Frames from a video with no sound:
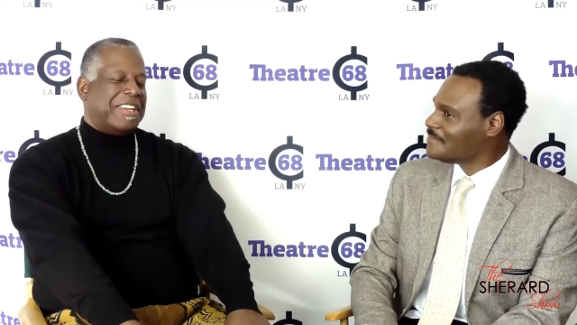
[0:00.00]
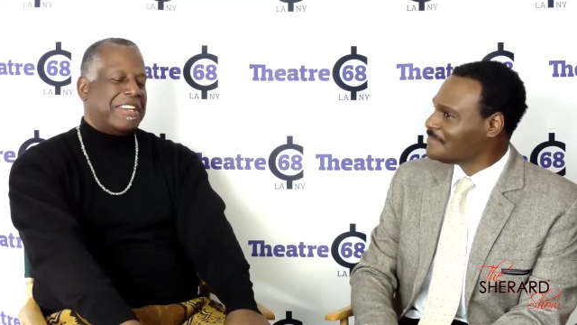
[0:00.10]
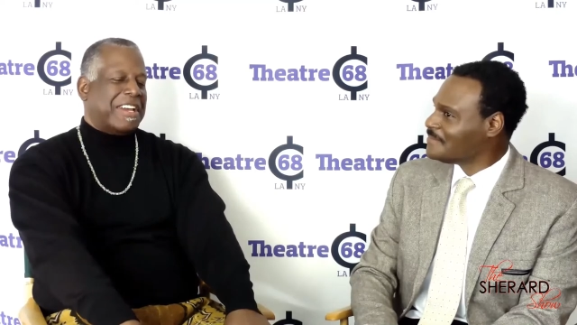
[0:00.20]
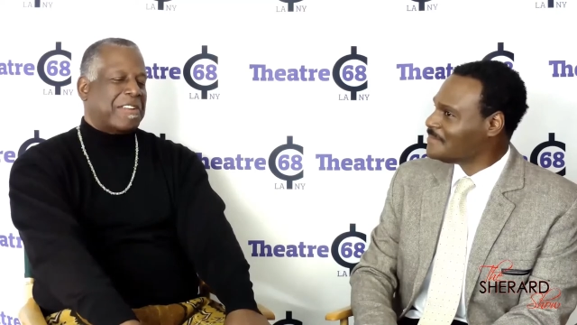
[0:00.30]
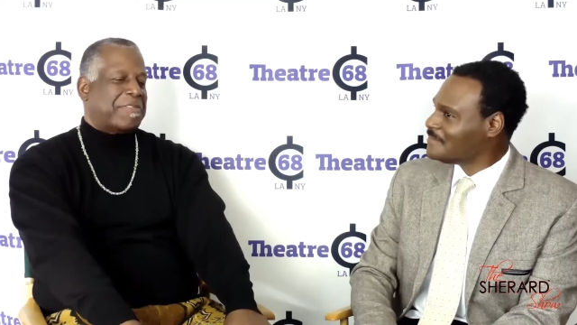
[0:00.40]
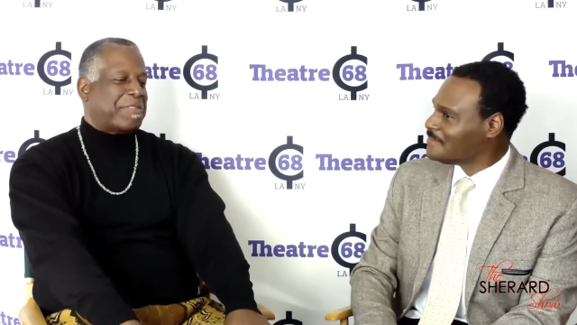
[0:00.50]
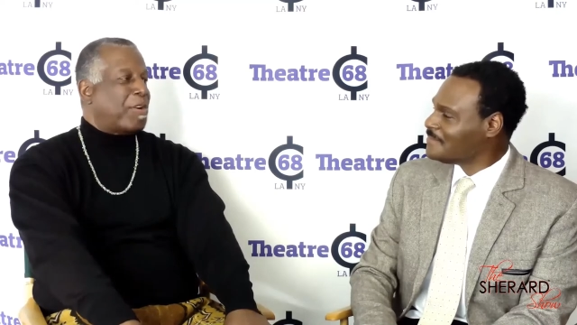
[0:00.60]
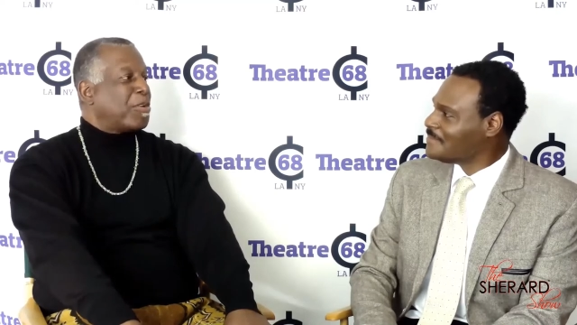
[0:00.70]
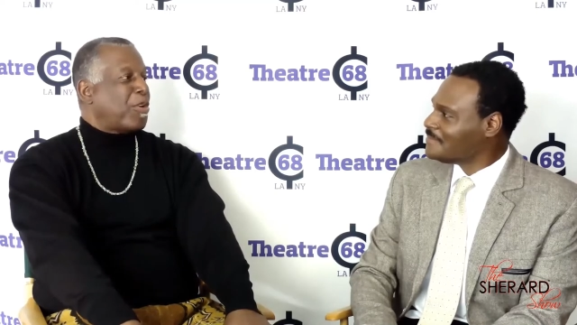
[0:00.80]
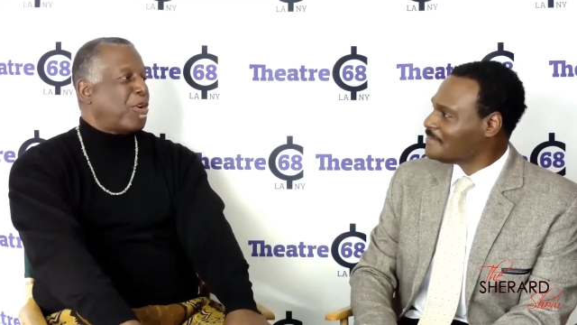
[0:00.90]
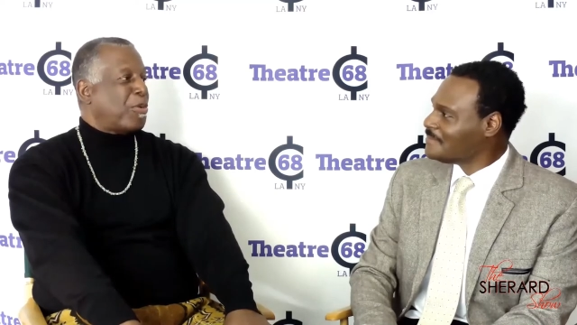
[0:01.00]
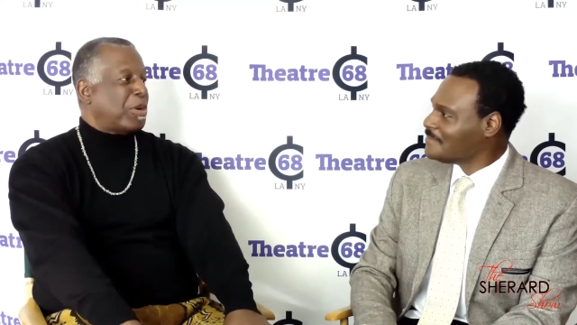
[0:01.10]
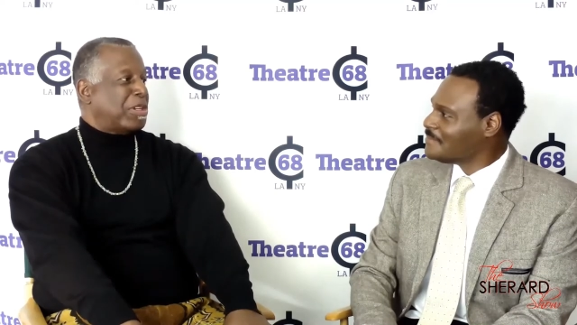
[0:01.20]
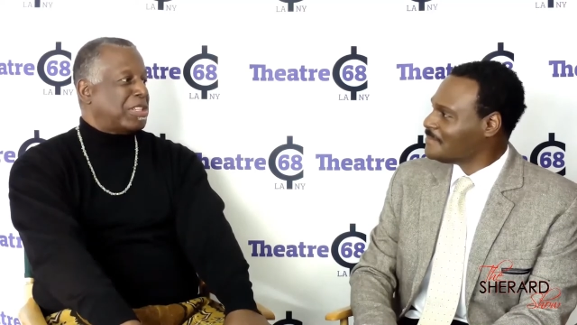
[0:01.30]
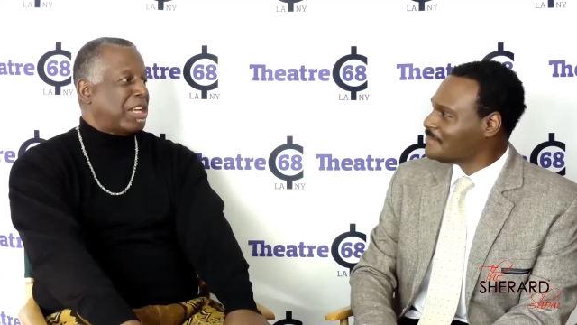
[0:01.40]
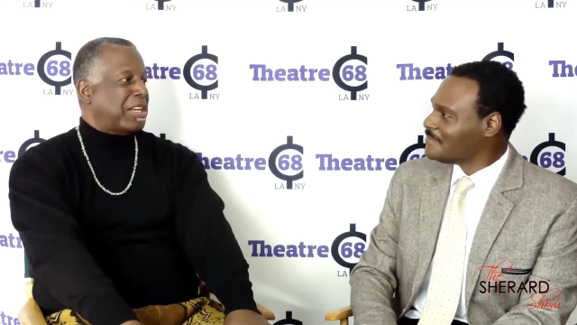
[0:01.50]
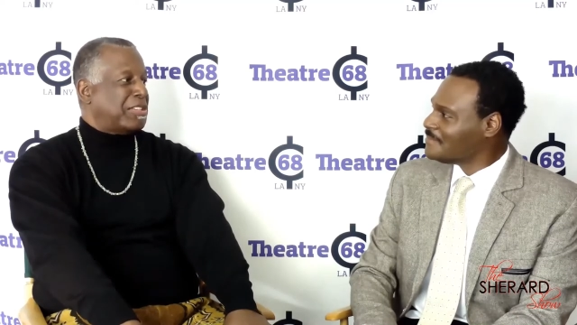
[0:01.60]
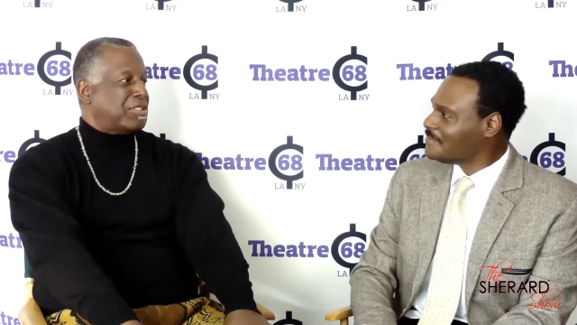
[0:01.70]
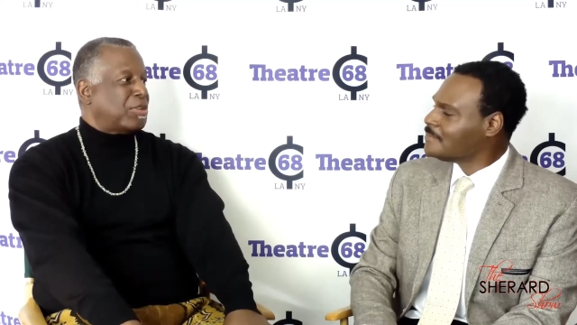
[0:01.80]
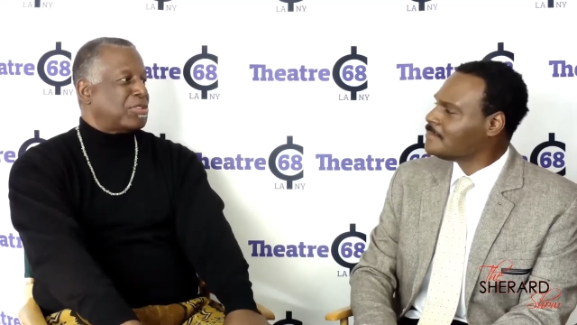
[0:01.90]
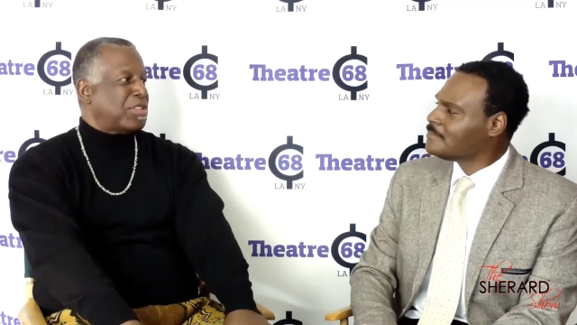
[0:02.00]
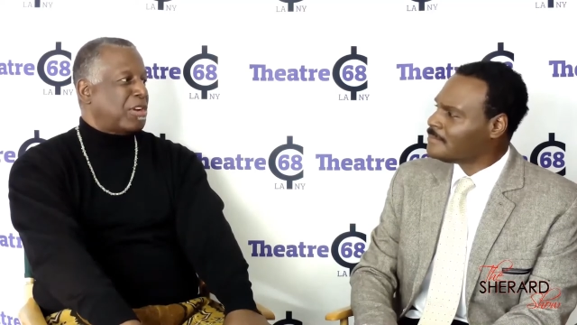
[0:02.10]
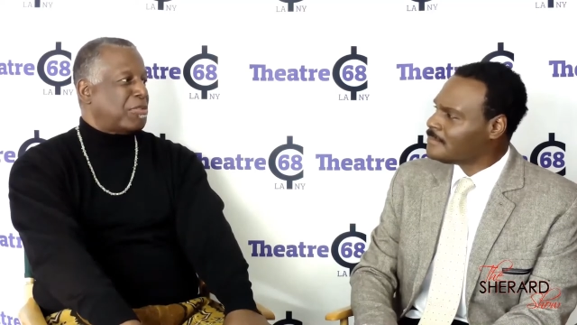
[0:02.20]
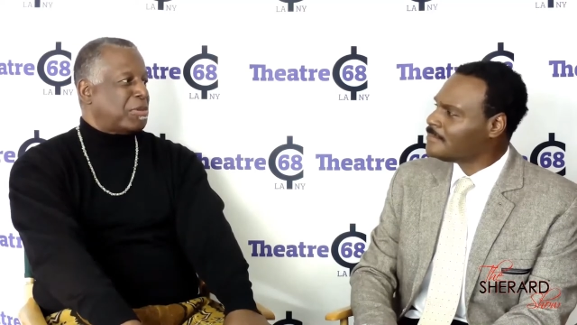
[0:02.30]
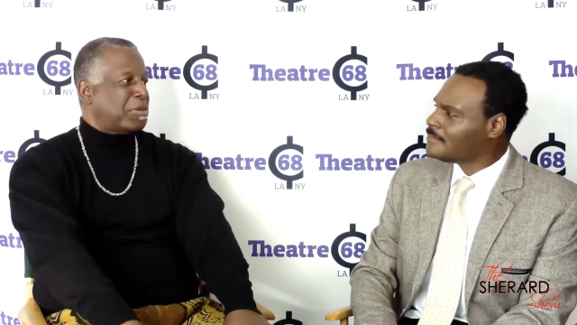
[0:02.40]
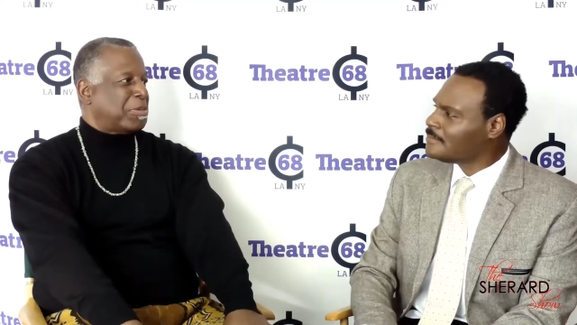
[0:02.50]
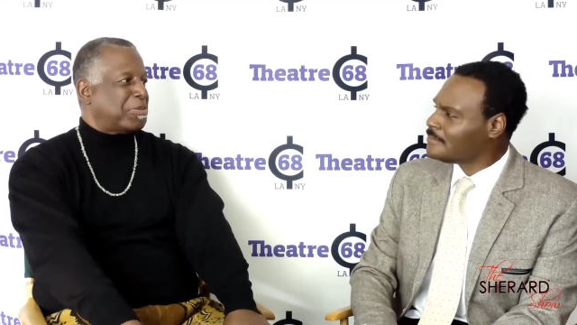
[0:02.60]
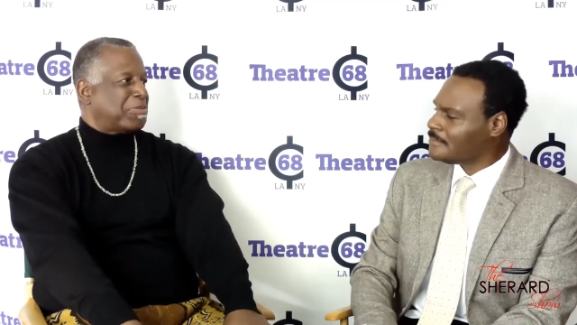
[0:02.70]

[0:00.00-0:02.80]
Speaker 1: he got a phone call one day in his hotel room.